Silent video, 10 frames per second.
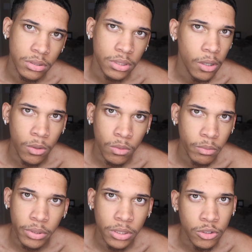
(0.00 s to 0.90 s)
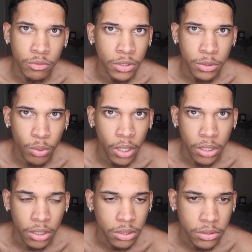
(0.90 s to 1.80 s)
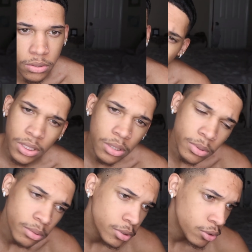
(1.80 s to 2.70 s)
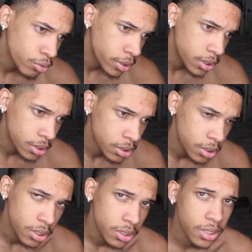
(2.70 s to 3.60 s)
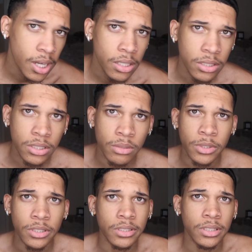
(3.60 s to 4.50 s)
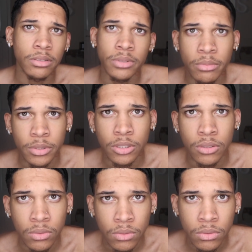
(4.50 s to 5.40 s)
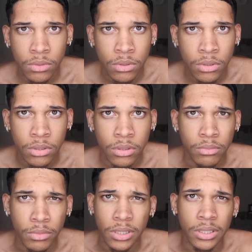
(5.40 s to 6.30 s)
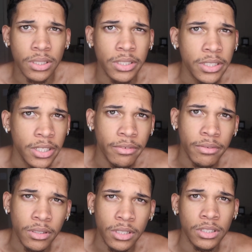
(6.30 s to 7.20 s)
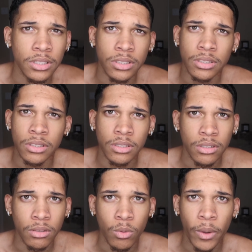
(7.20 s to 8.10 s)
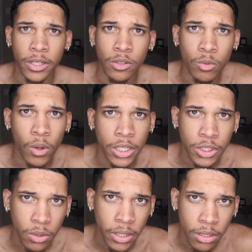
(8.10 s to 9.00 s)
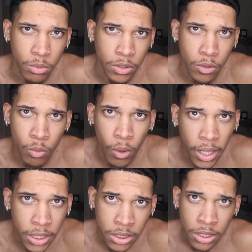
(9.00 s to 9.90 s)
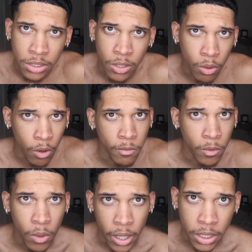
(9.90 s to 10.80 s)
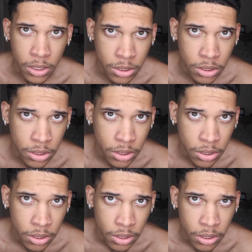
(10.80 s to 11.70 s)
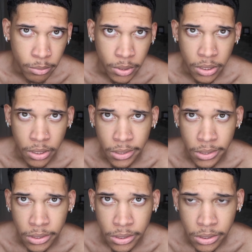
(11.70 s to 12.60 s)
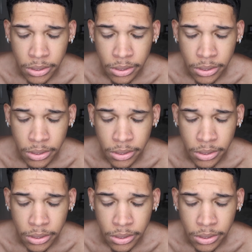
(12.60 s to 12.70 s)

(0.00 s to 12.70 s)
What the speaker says: don't put too much product. Tip number 3 is kind of similar to tip number 2, but it's a little different. It's the way you wash your hair. When you wash, don't overwash, because